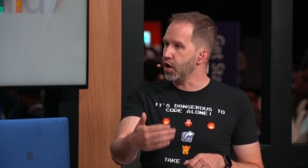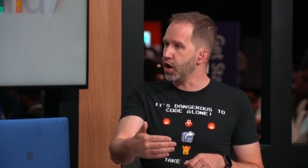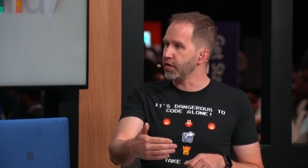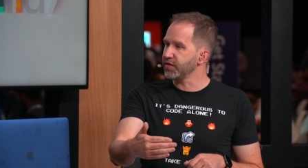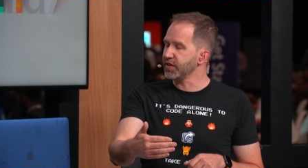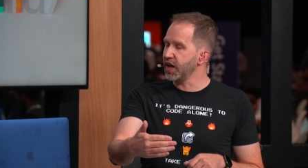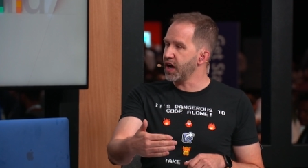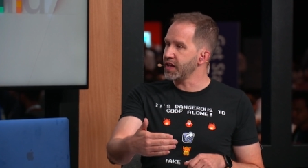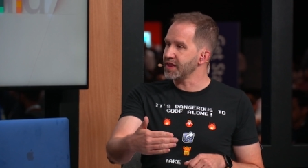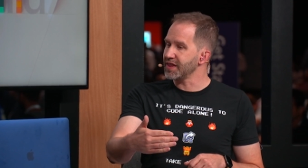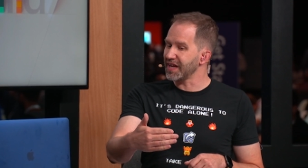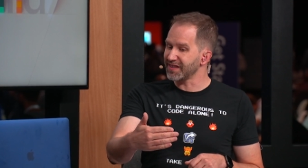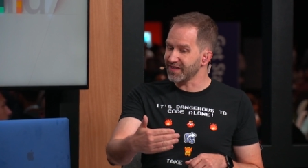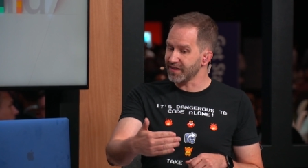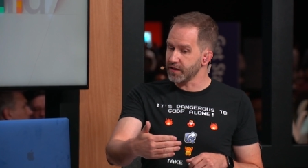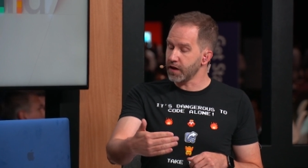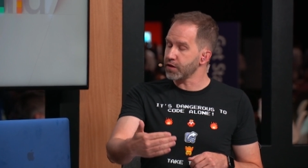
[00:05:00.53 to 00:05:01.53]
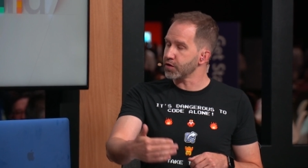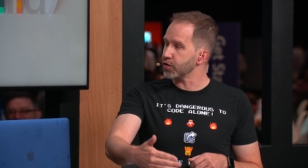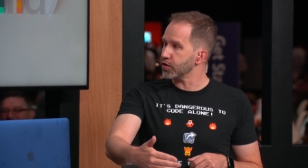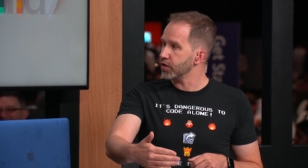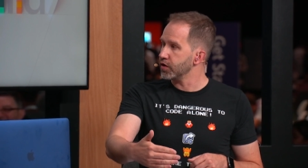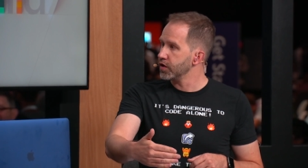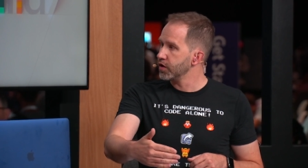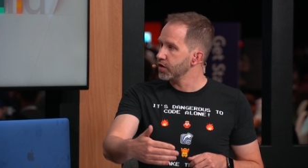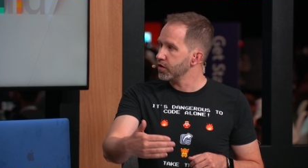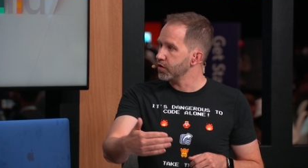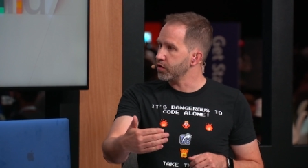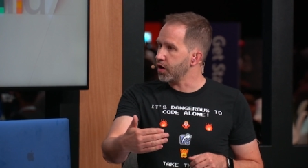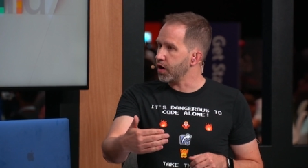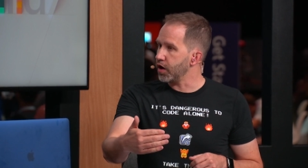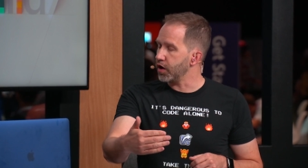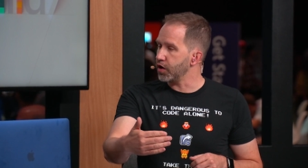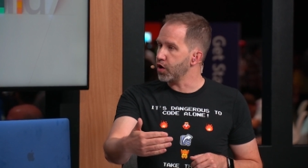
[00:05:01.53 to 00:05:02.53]
offline, that's another
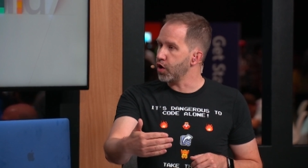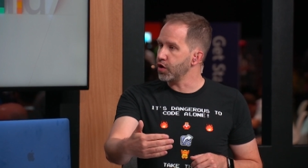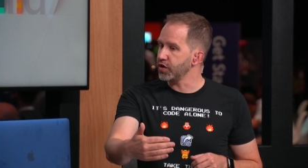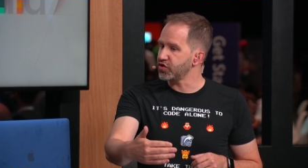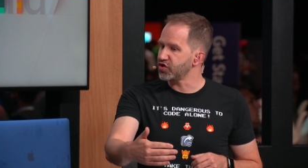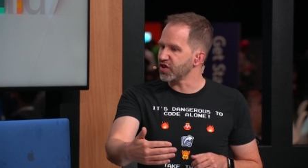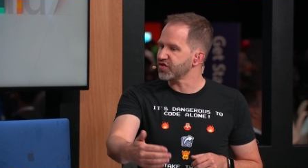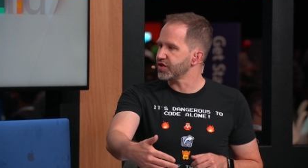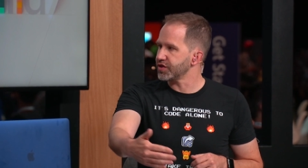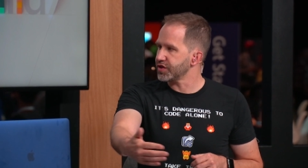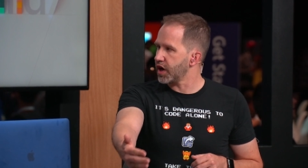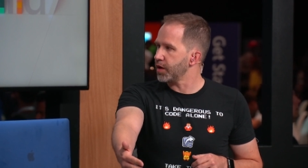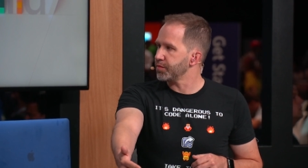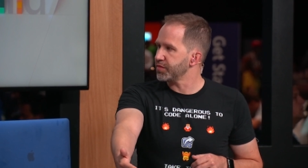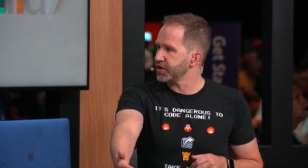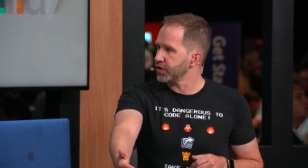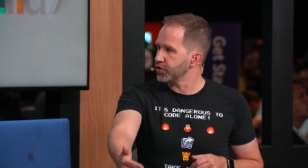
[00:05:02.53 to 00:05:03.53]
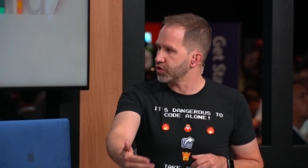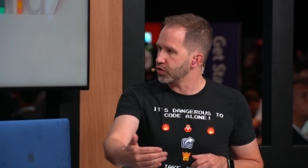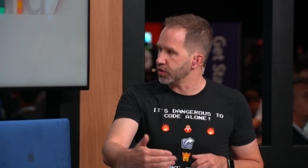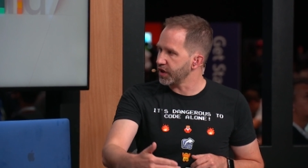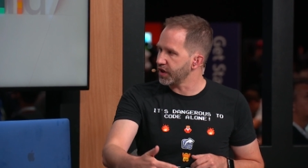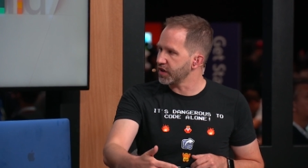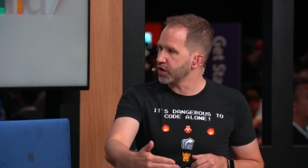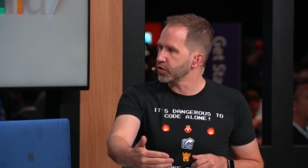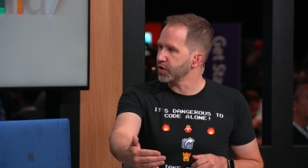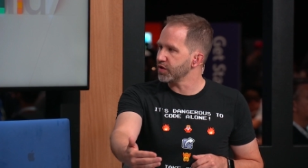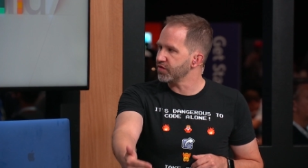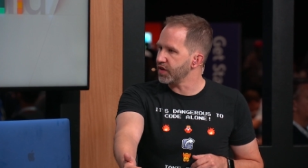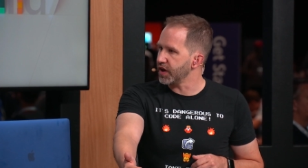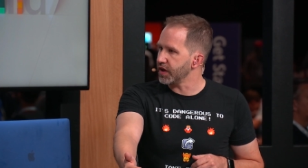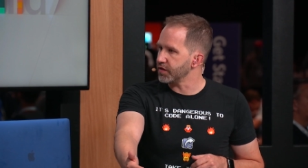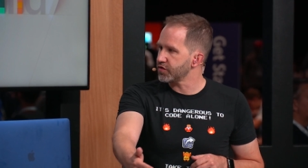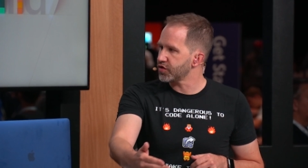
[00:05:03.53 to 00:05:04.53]
uh, just-in-time thing to do, like another yeah.
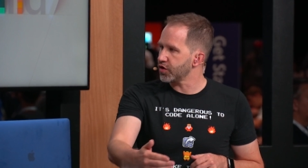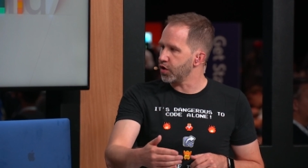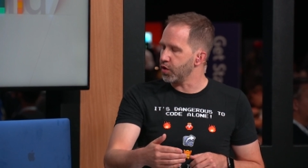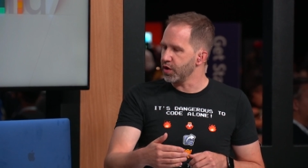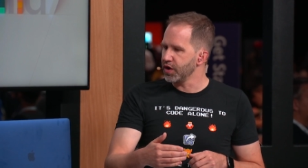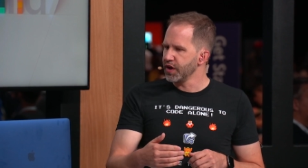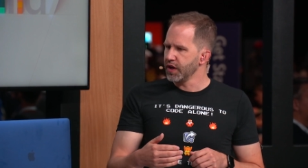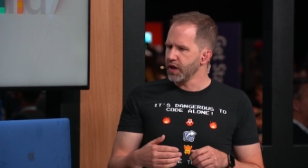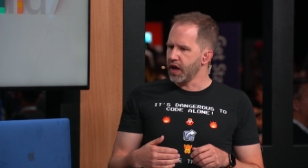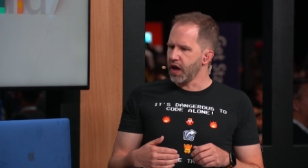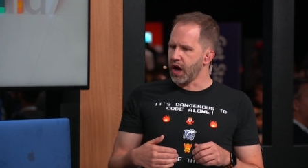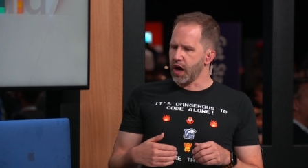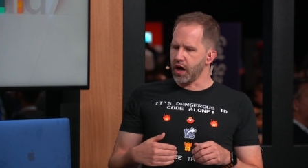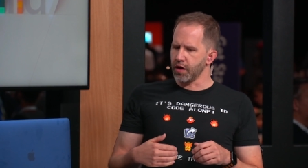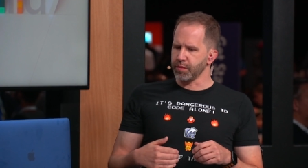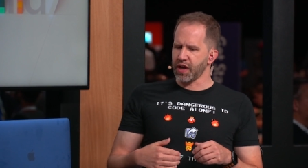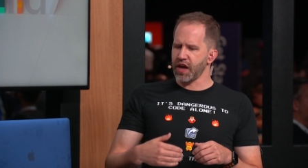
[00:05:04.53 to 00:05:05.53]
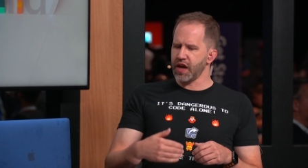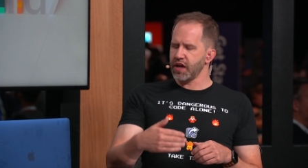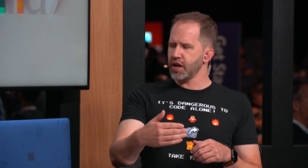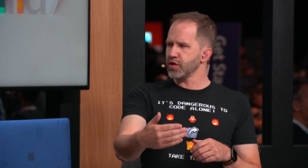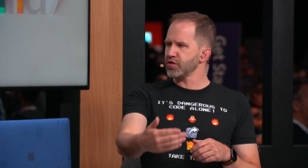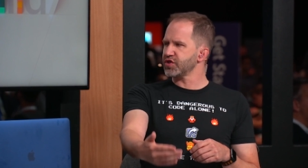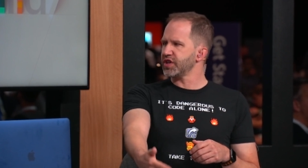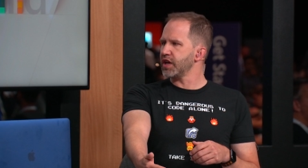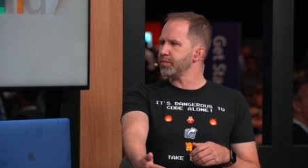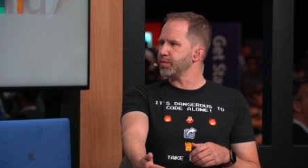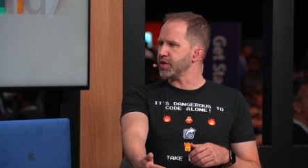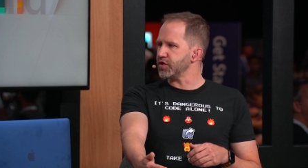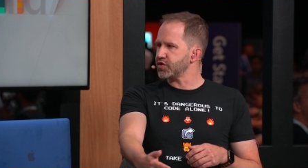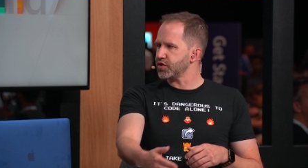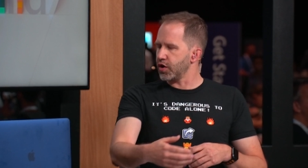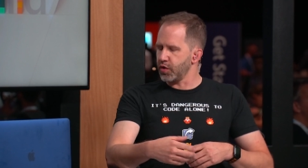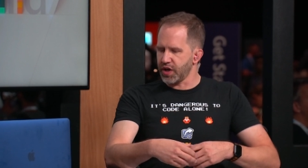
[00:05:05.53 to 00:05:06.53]
event. So, um, hey, here's an
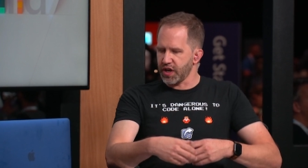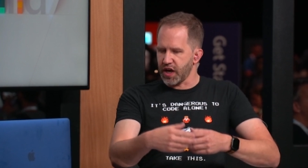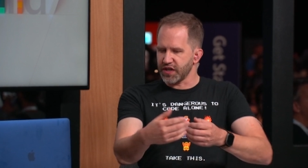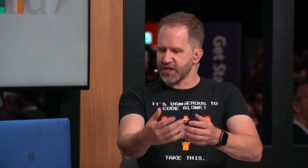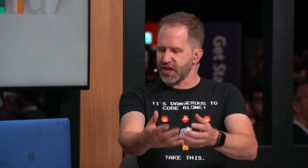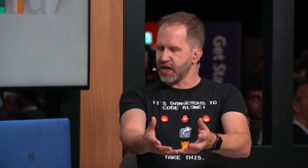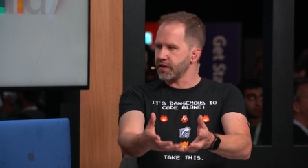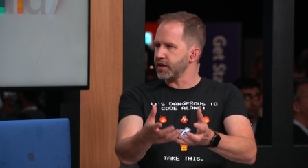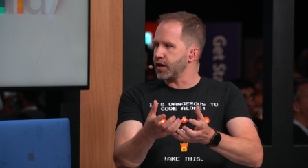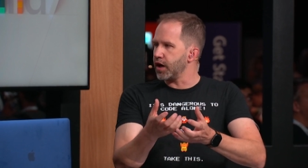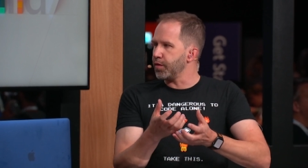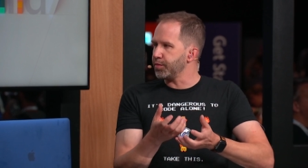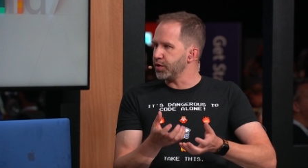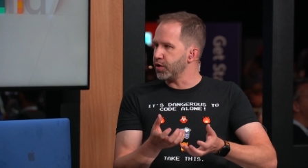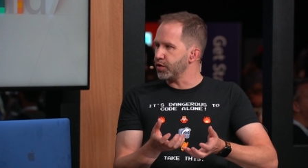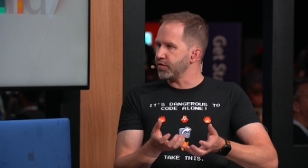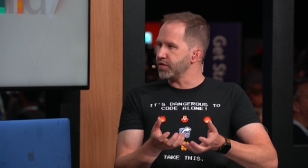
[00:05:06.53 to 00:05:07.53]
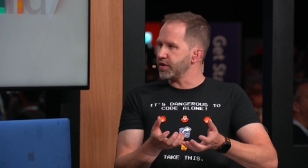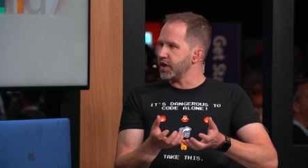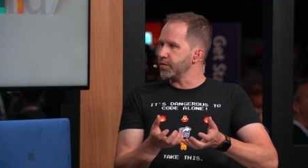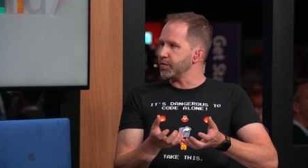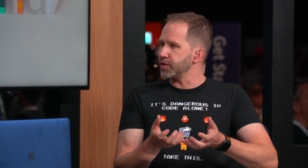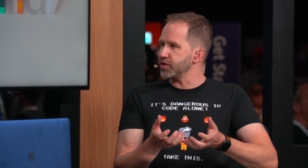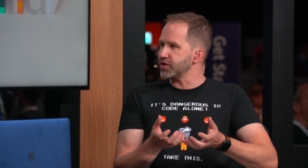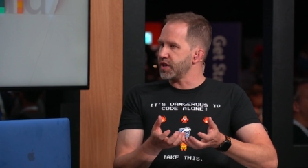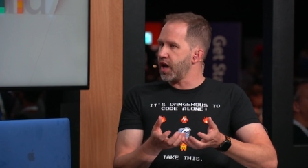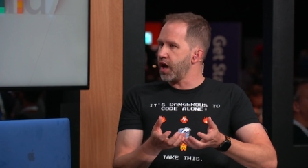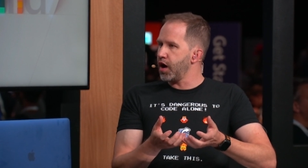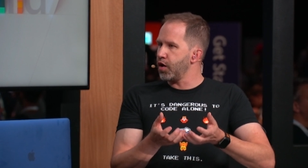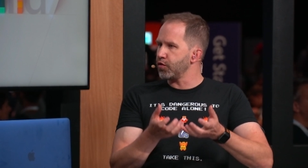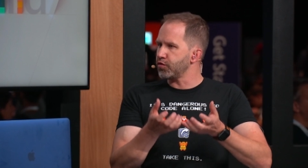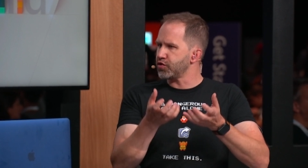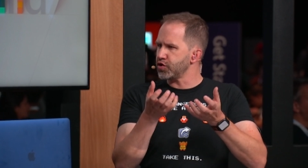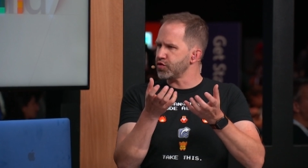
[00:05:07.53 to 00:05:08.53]
image. Okay, I take the upload of the image.
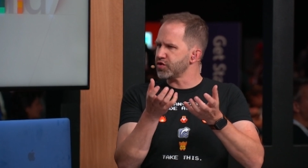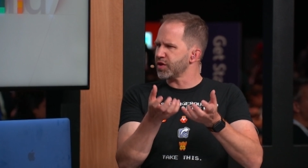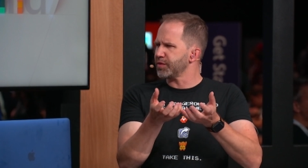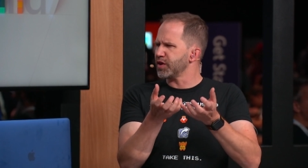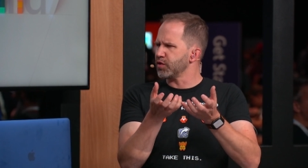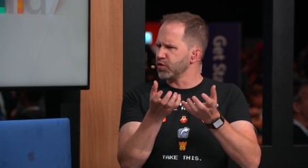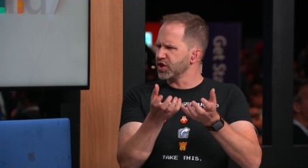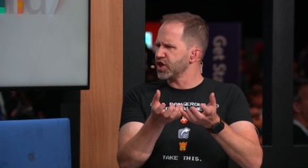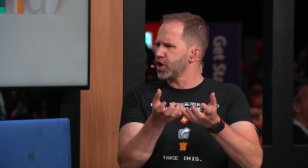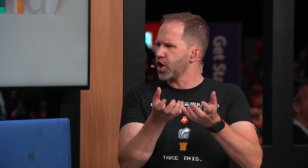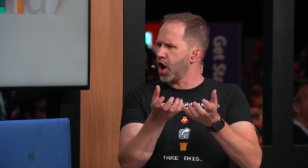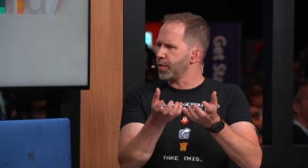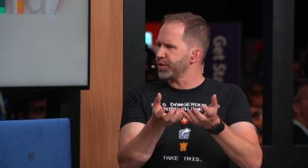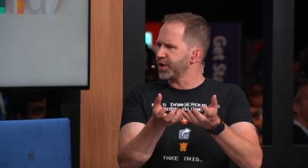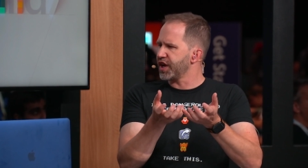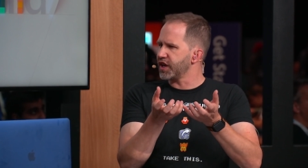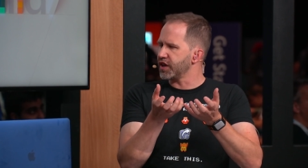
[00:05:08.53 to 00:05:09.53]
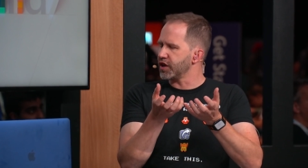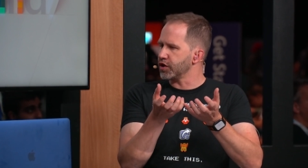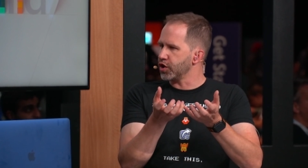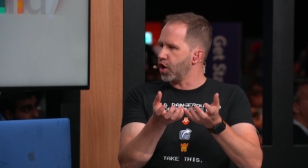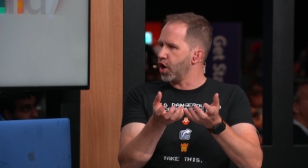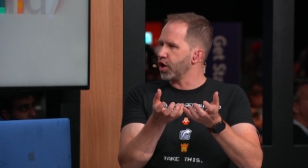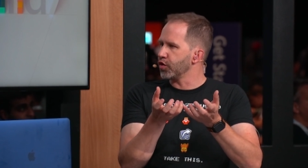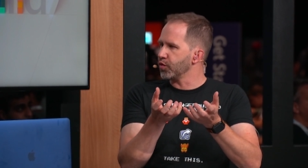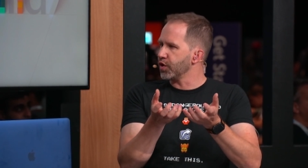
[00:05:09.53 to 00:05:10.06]
Now do something really complicated and long